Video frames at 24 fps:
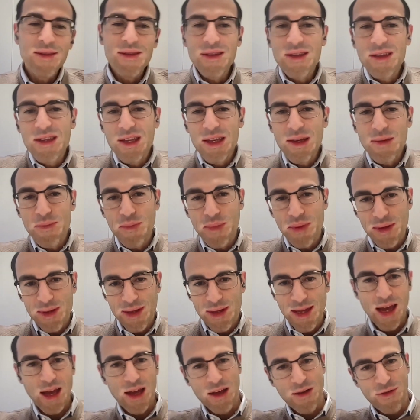in
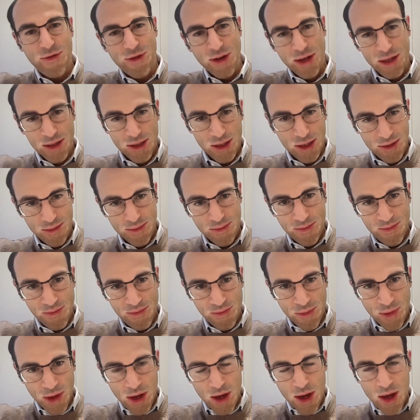deep tech funds.
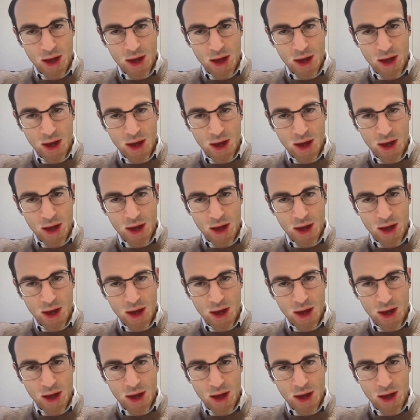